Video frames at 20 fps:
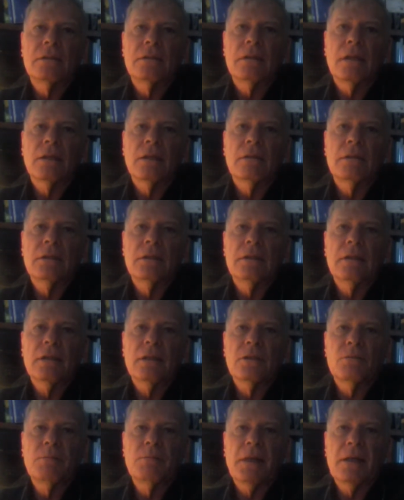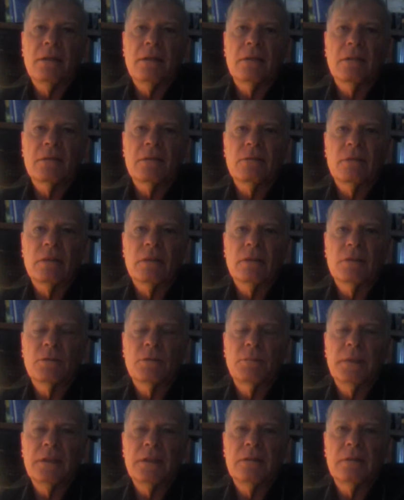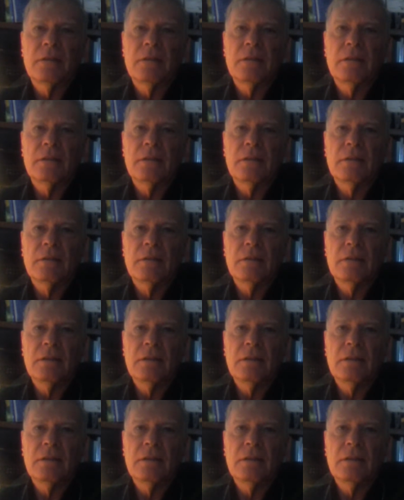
so it does better at low speeds than